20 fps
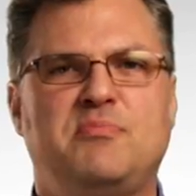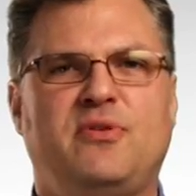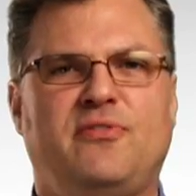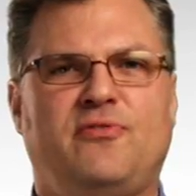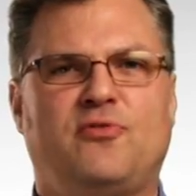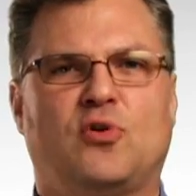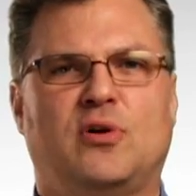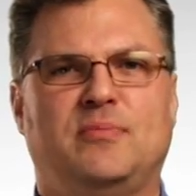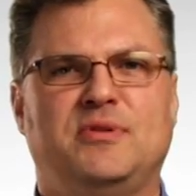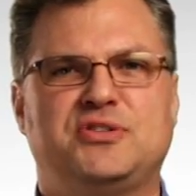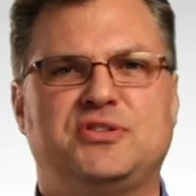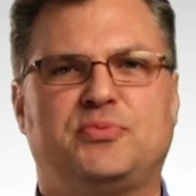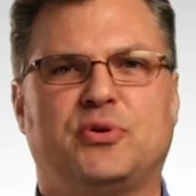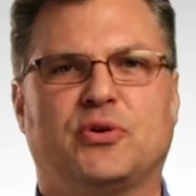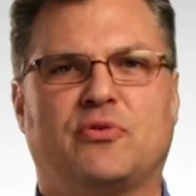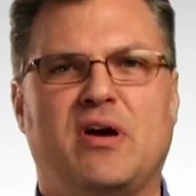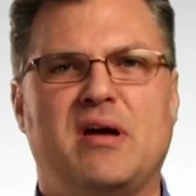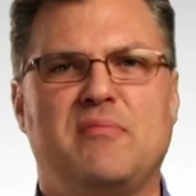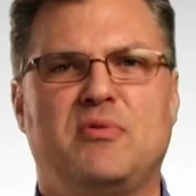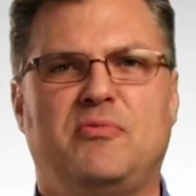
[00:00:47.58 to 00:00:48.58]
Performance
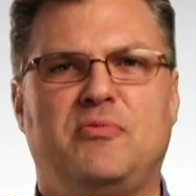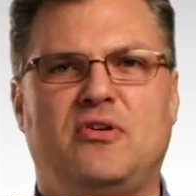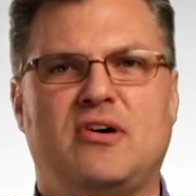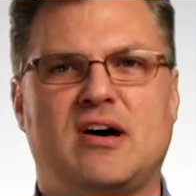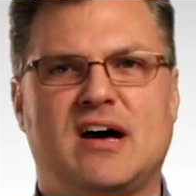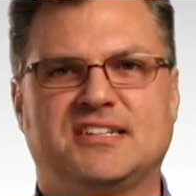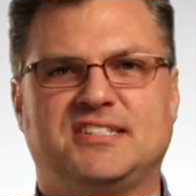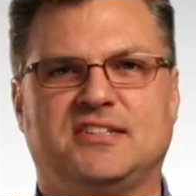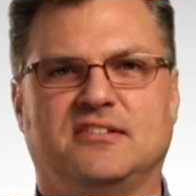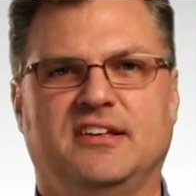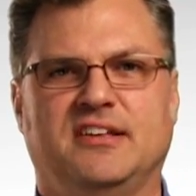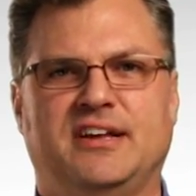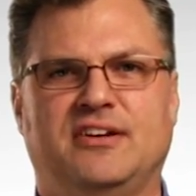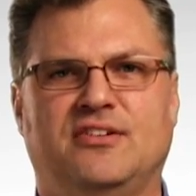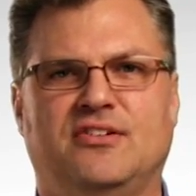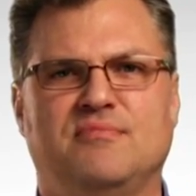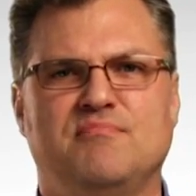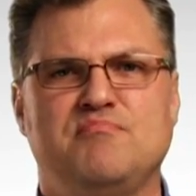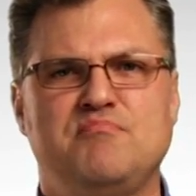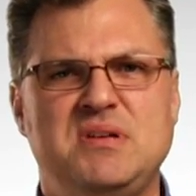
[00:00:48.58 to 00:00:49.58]
Programmable
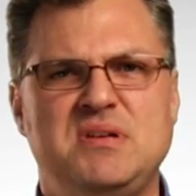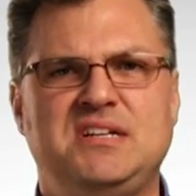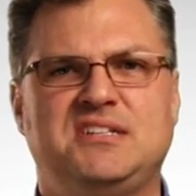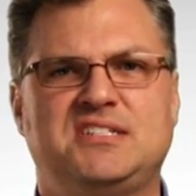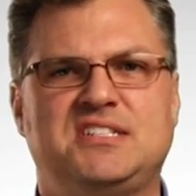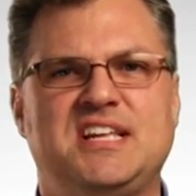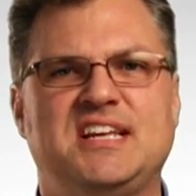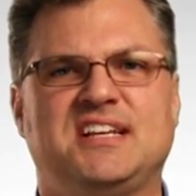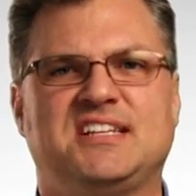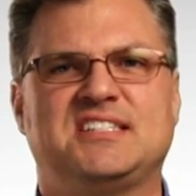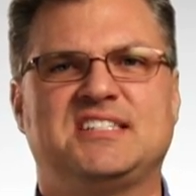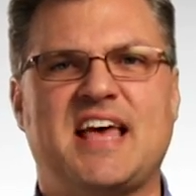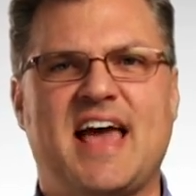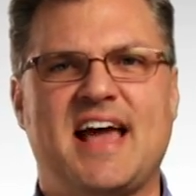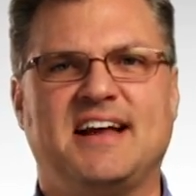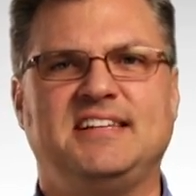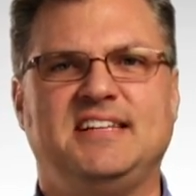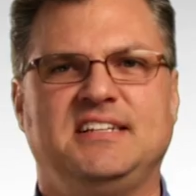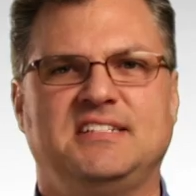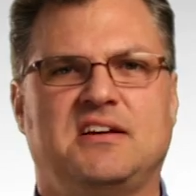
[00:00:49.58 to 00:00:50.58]
Oscillator meets the
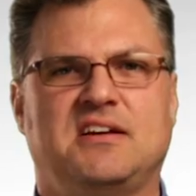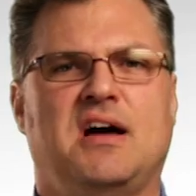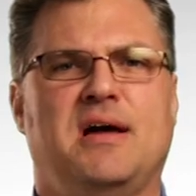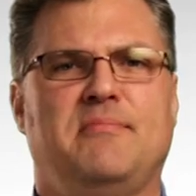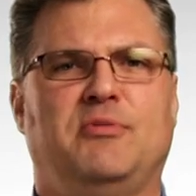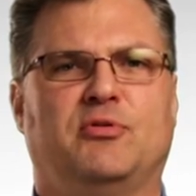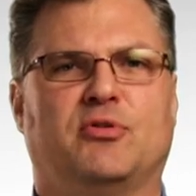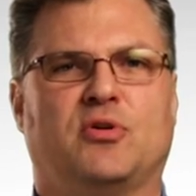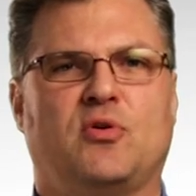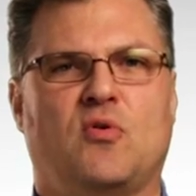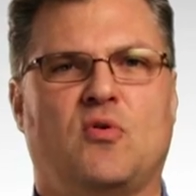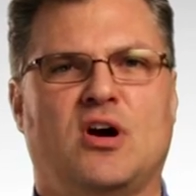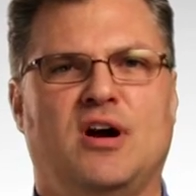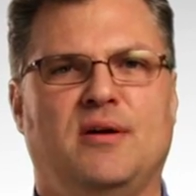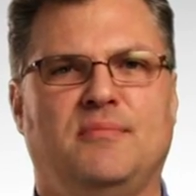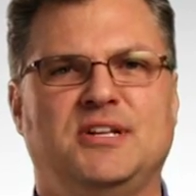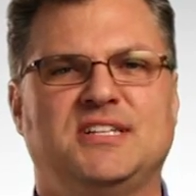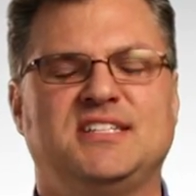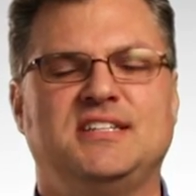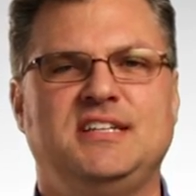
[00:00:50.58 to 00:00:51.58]
exacting timing
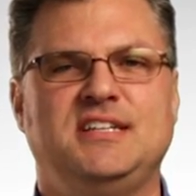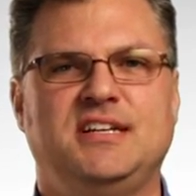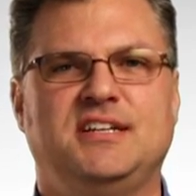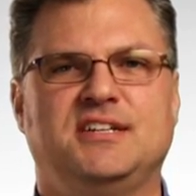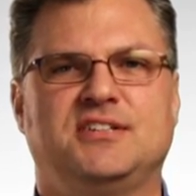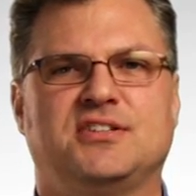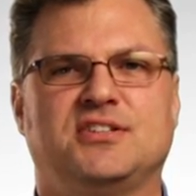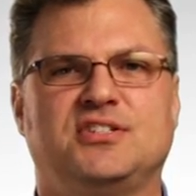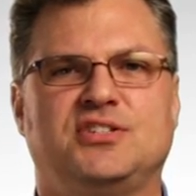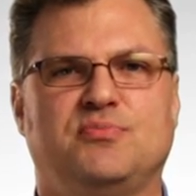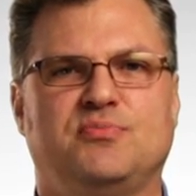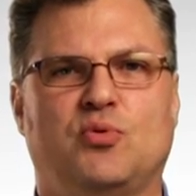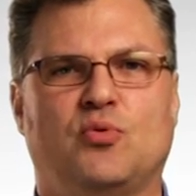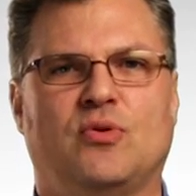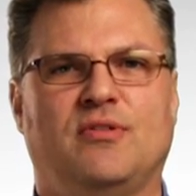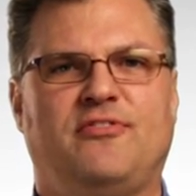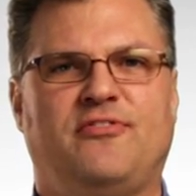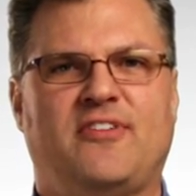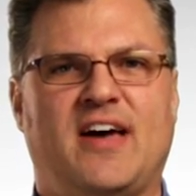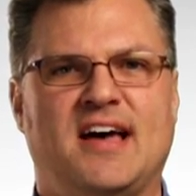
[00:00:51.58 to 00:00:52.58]
requirements needed to
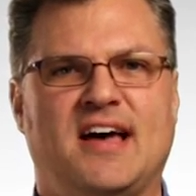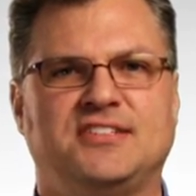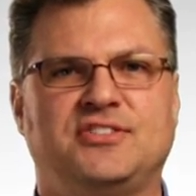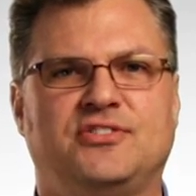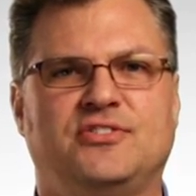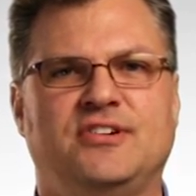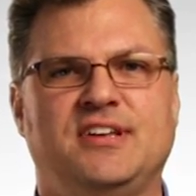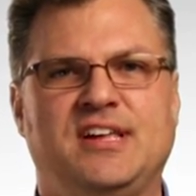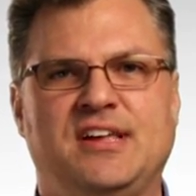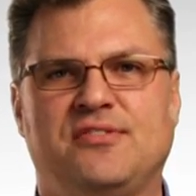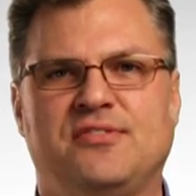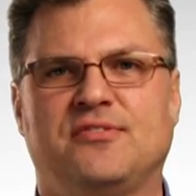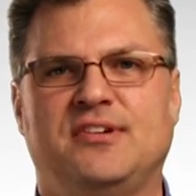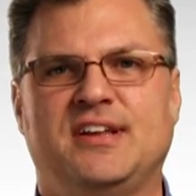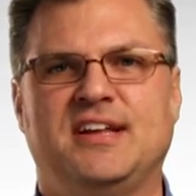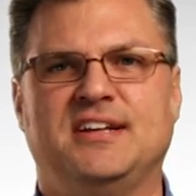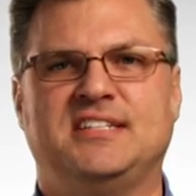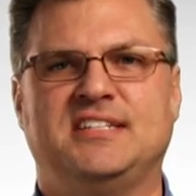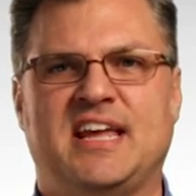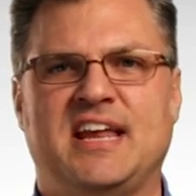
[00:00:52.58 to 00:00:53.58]
support faster
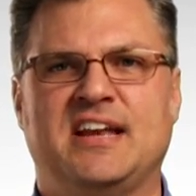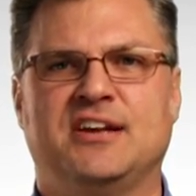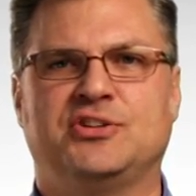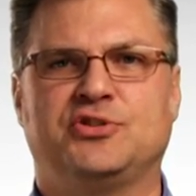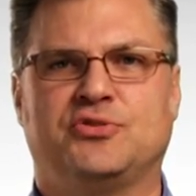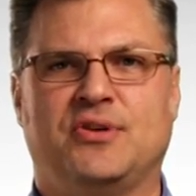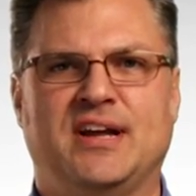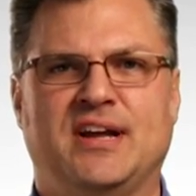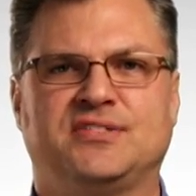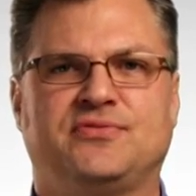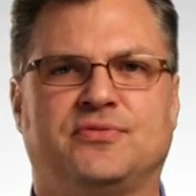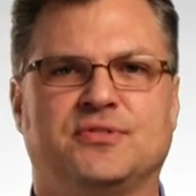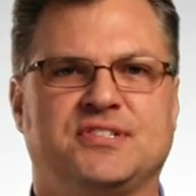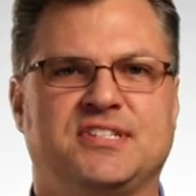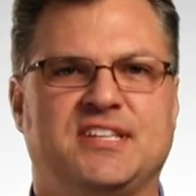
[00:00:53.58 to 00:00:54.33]
Ethernet data transfer